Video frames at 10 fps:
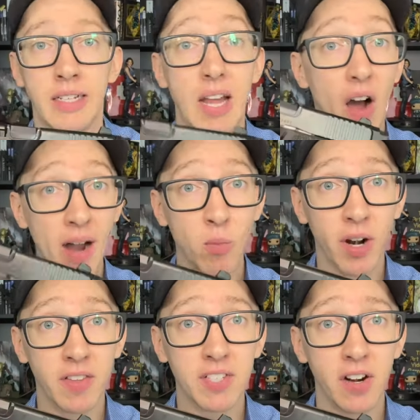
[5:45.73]
Now I'm
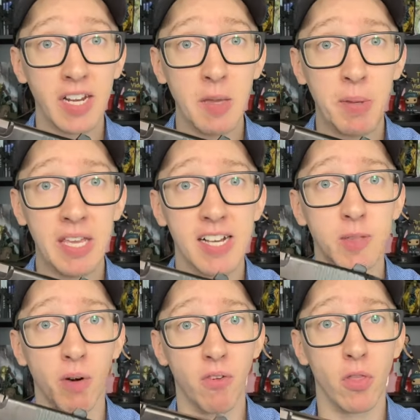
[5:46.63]
running this on an
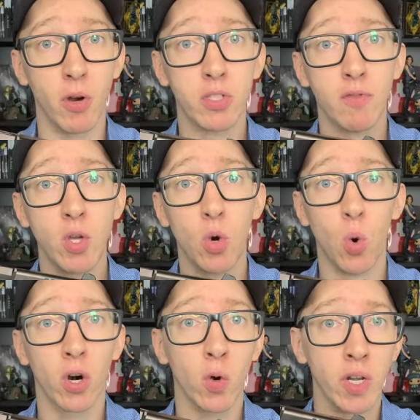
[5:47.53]
EPS, but for those of you
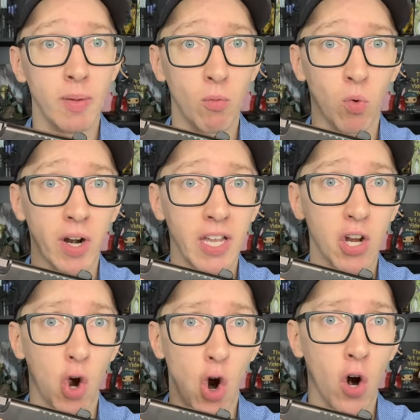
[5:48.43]
who are going to be running
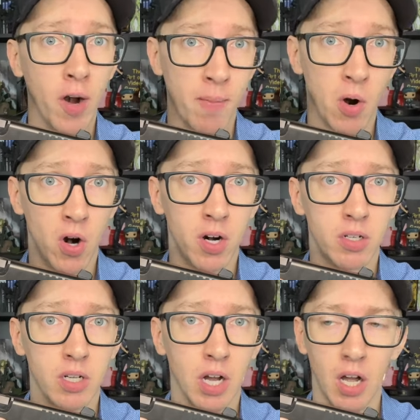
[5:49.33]
an
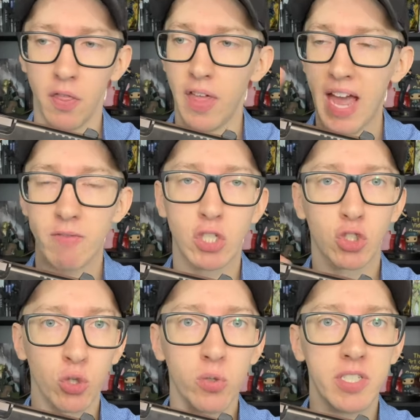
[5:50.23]
RMR, uh, they have a
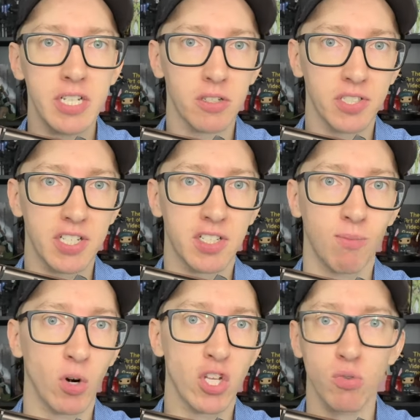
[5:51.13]
true seal
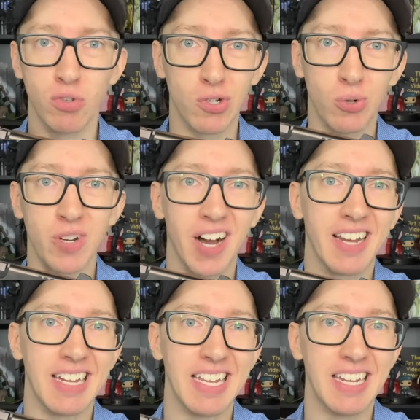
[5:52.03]
system where you do
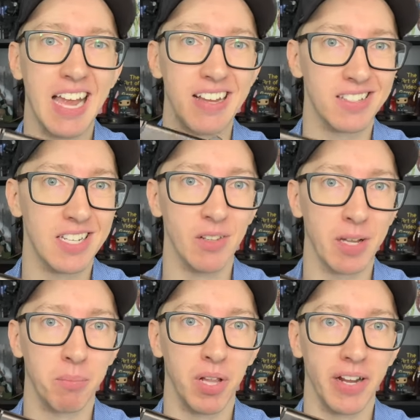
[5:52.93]
not need a
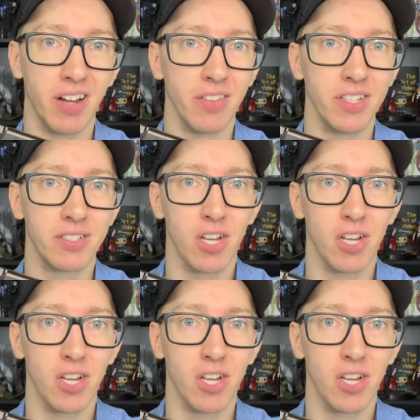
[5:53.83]
sealing plate on this.